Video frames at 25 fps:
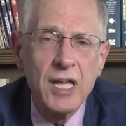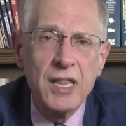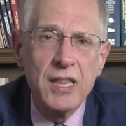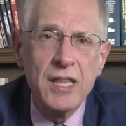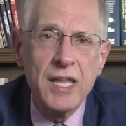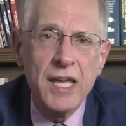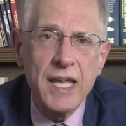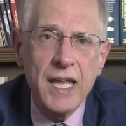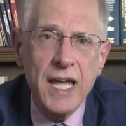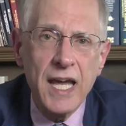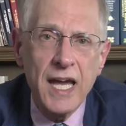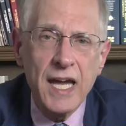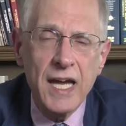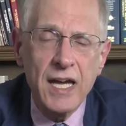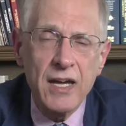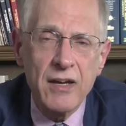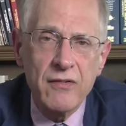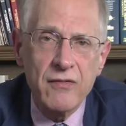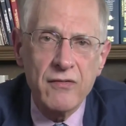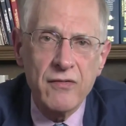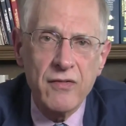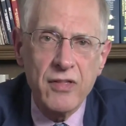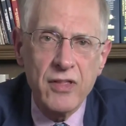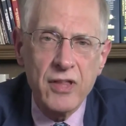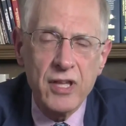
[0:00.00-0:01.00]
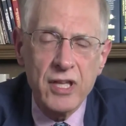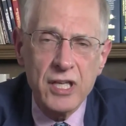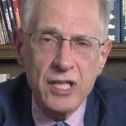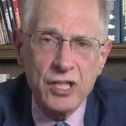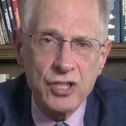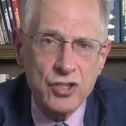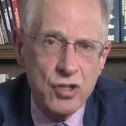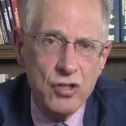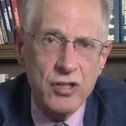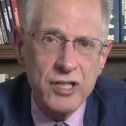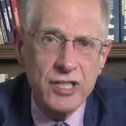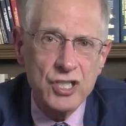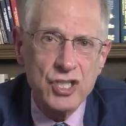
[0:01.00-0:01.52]
They have the
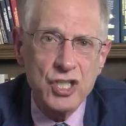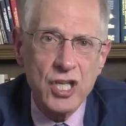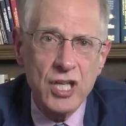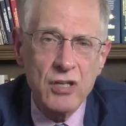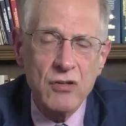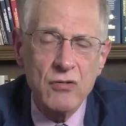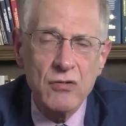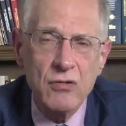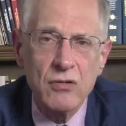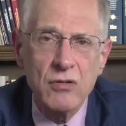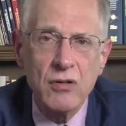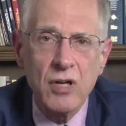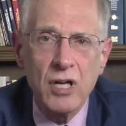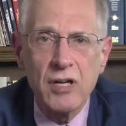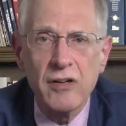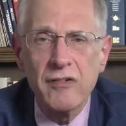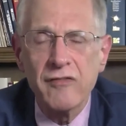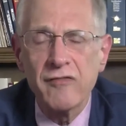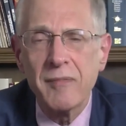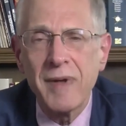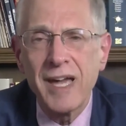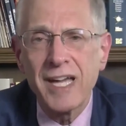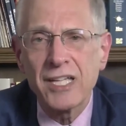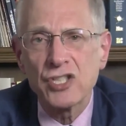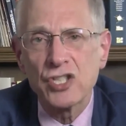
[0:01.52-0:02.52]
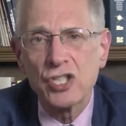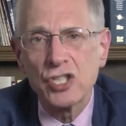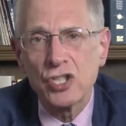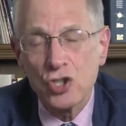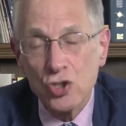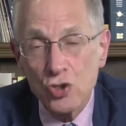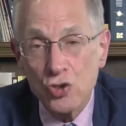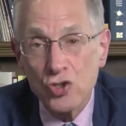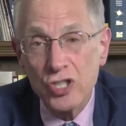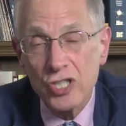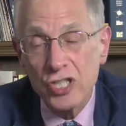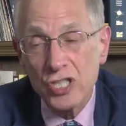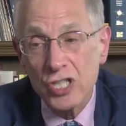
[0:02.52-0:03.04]
Attorney General of
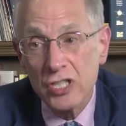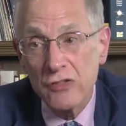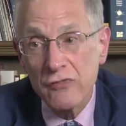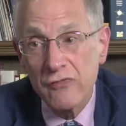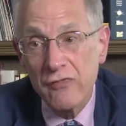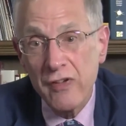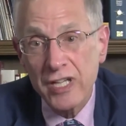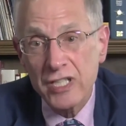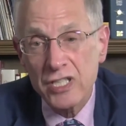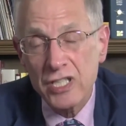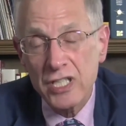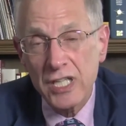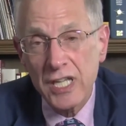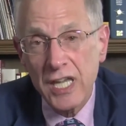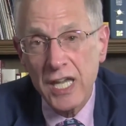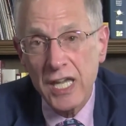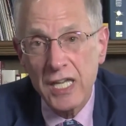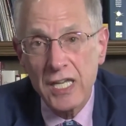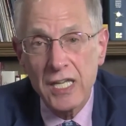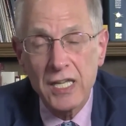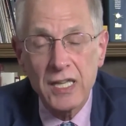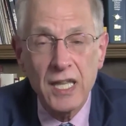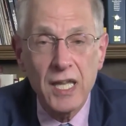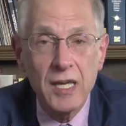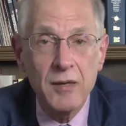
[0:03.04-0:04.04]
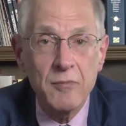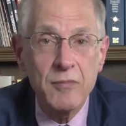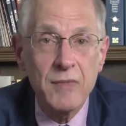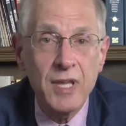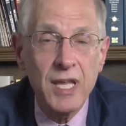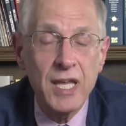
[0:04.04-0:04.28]
Massachusetts investigating them.